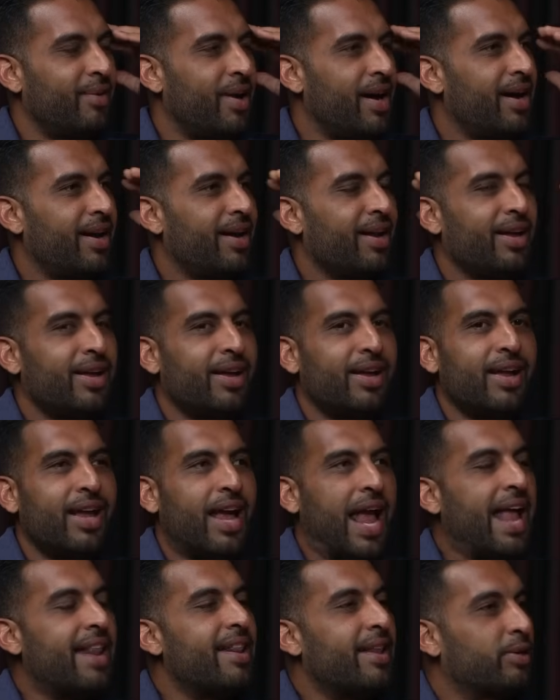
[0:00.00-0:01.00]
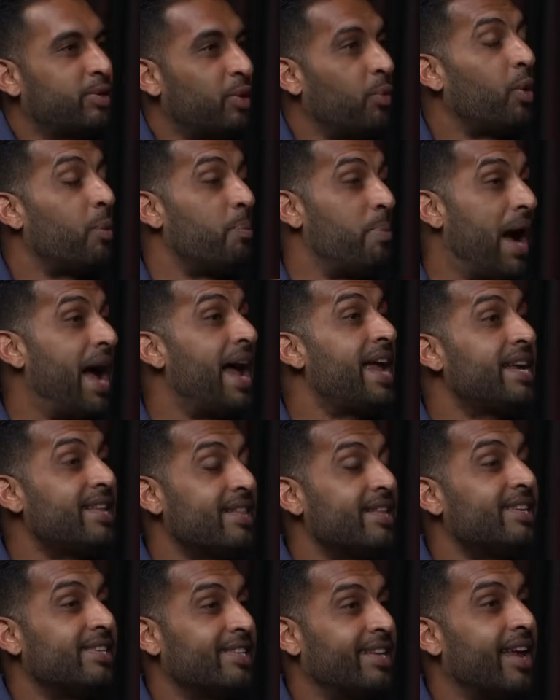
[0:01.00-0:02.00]
Right? And so we're
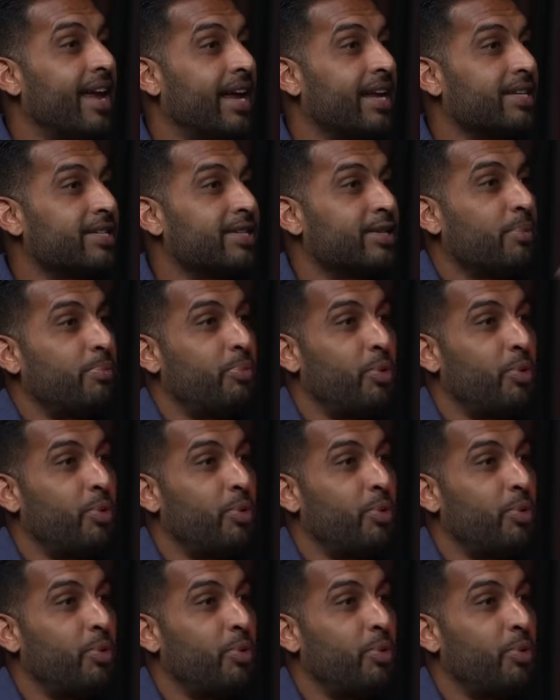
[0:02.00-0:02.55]
buying these things